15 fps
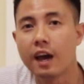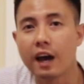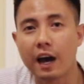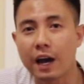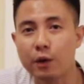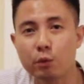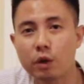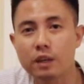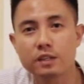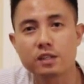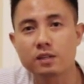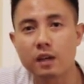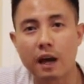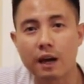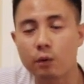I
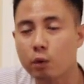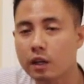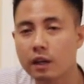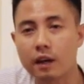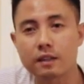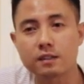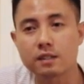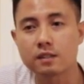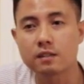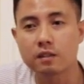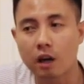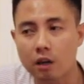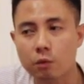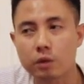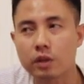really got
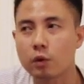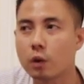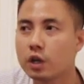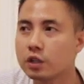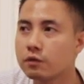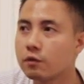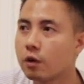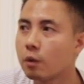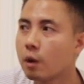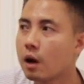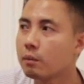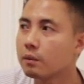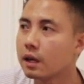stuck with the question for a while.